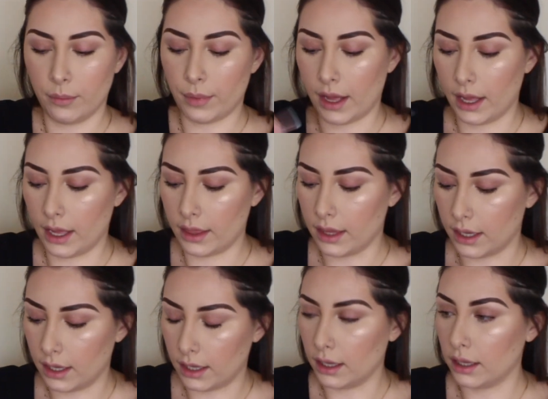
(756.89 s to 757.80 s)
Apply
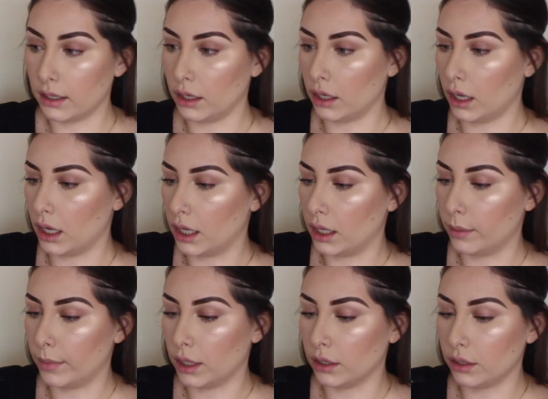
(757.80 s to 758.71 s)
the
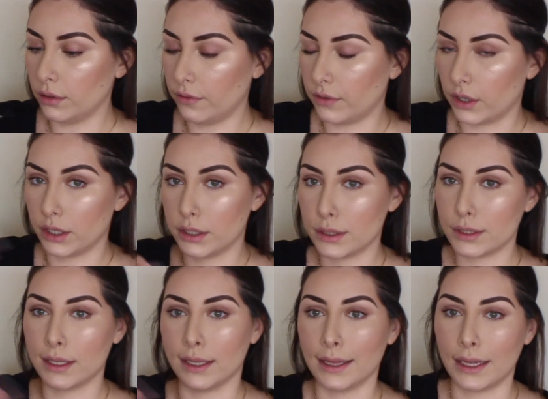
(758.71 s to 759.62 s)
glue
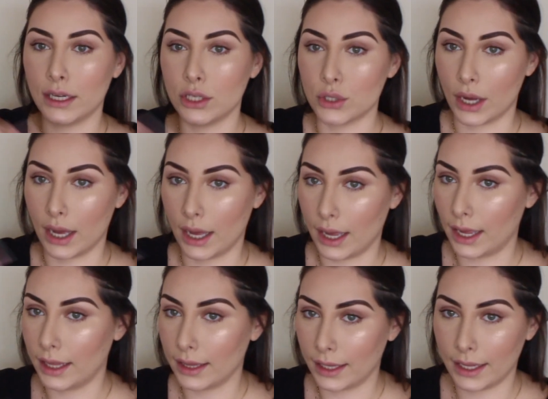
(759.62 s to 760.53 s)
first, let it
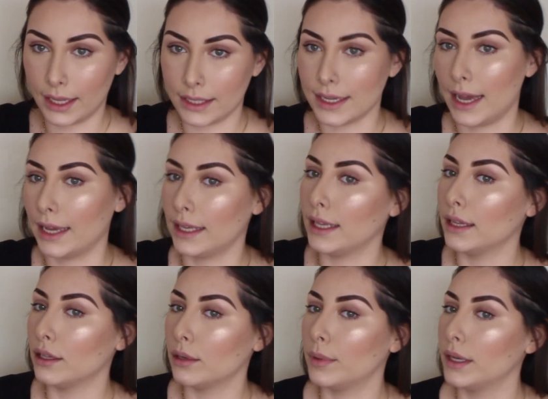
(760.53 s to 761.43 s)
dry, let it get tacky a
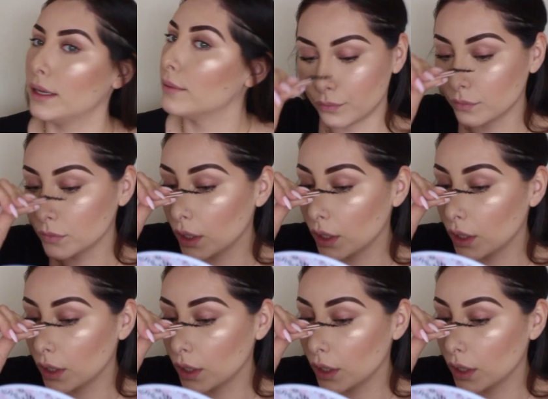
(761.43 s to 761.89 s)
little bit,